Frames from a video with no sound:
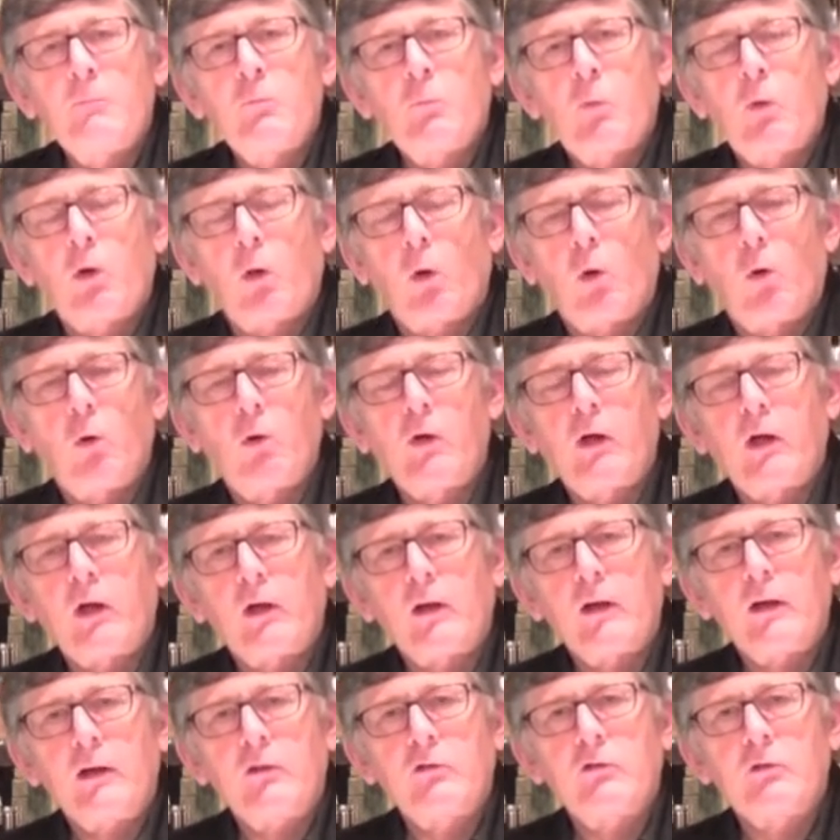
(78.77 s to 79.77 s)
with all
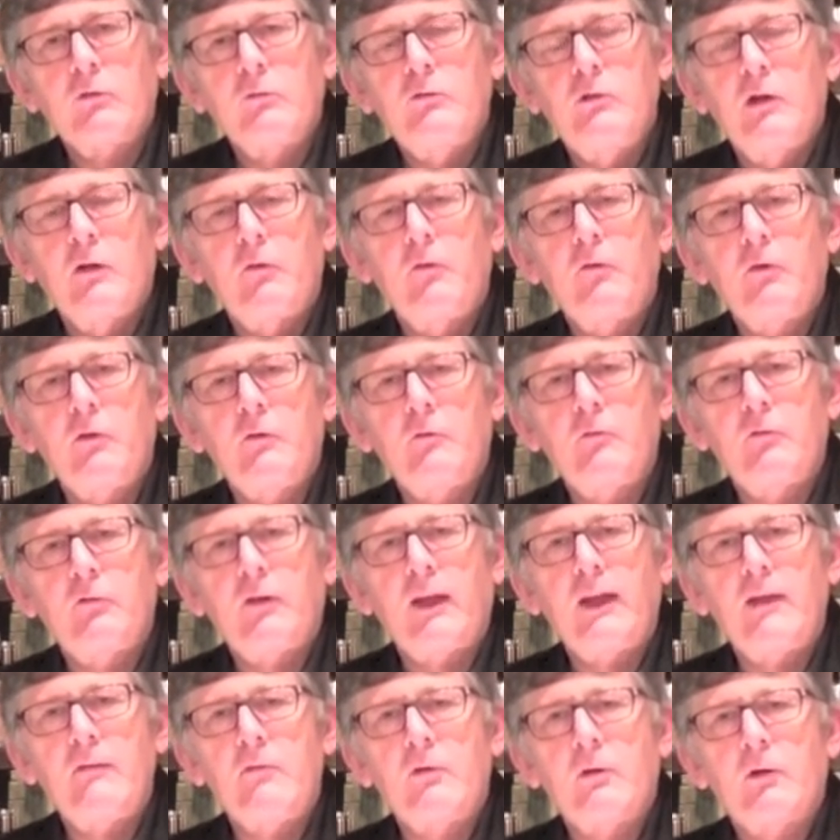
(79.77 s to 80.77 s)
kinds of different
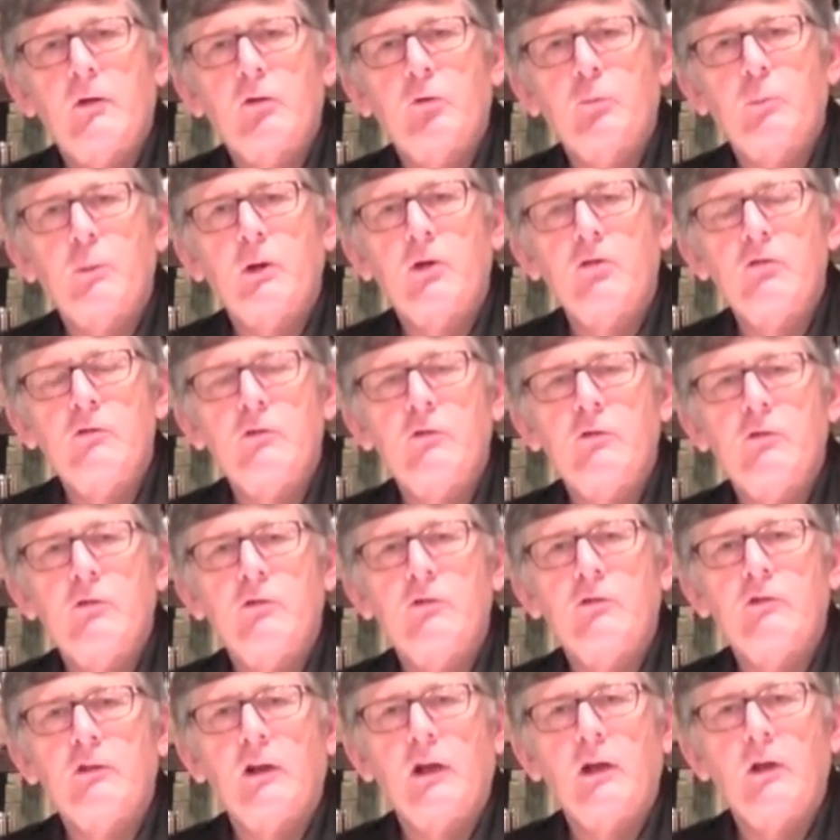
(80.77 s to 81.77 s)
flavour expressions and
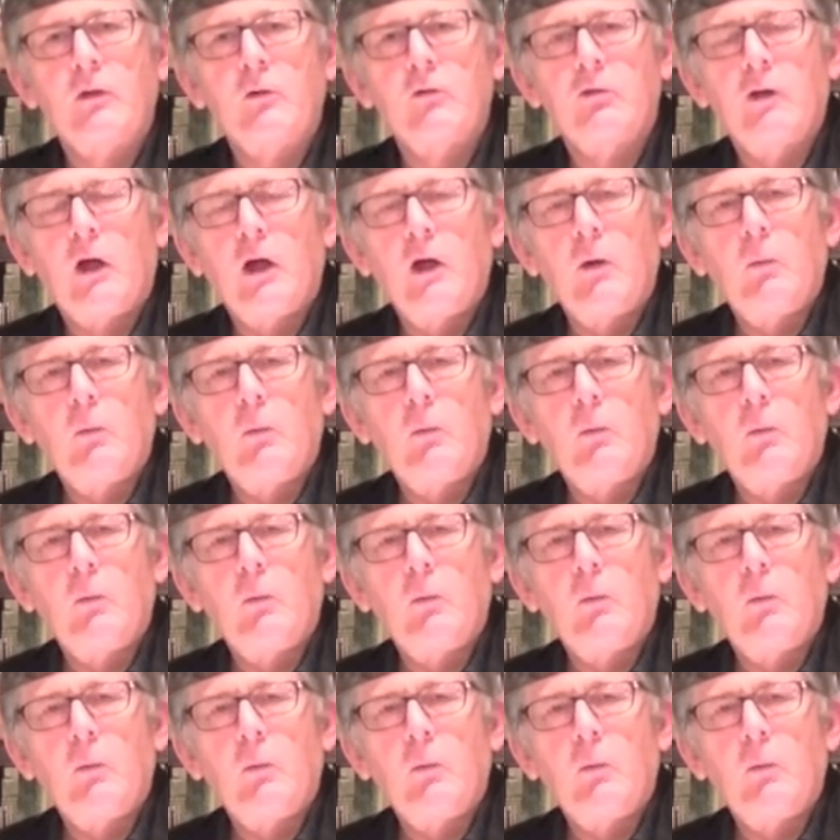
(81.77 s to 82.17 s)
styles,